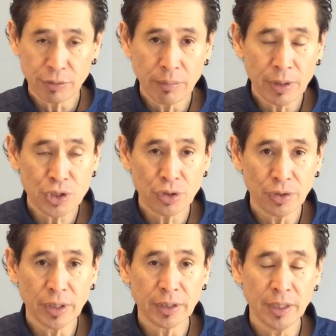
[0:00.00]
You want to make sure
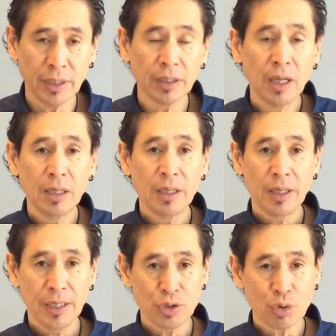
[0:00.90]
you're not getting
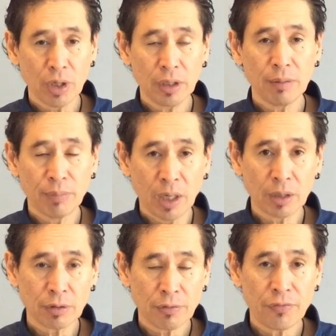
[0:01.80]
a drug
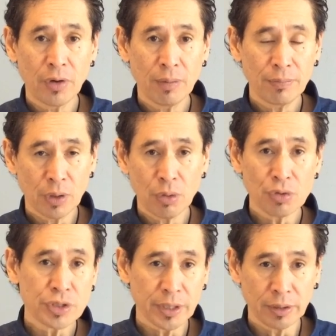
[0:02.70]
bottle from the
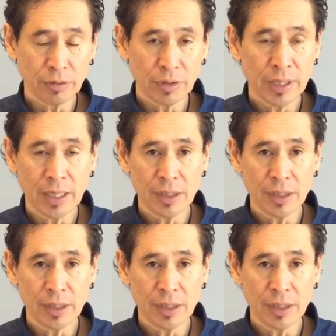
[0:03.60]
wholesaler that